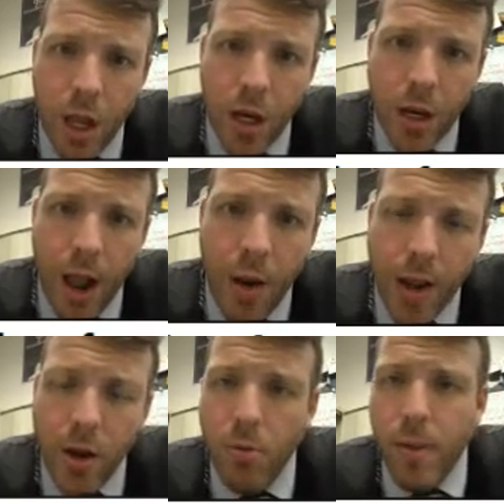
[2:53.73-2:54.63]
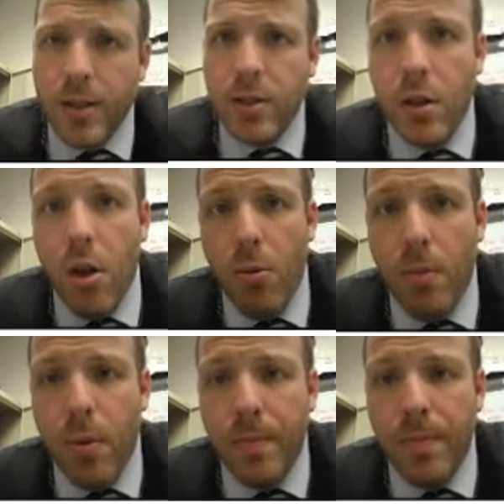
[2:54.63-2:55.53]
Now I know my
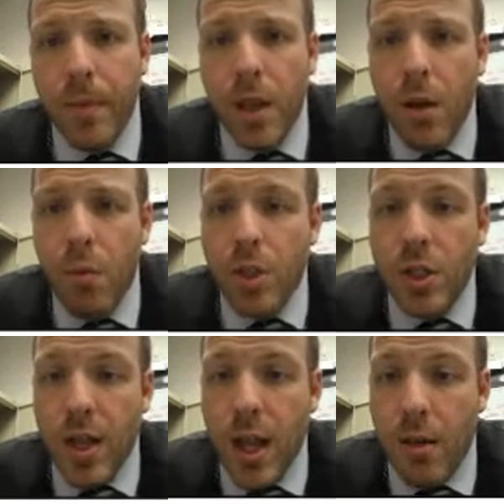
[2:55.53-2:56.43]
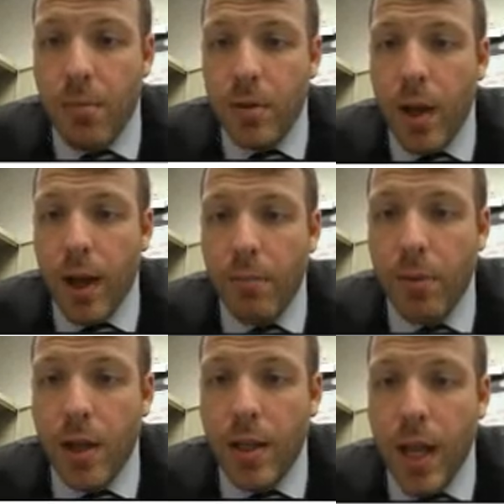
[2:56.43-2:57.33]
slope, which is m, so I can
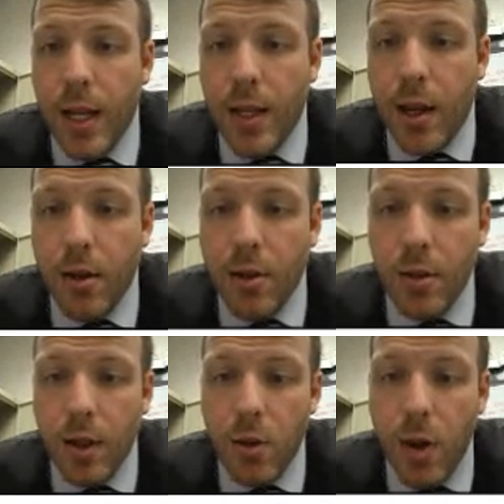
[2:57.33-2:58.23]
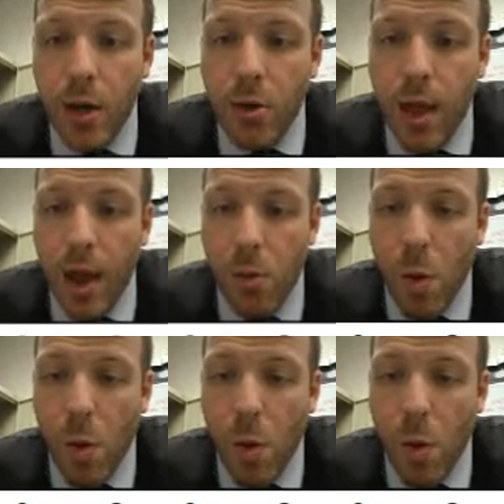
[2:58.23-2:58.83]
plug that in there. So let's go ahead and do that.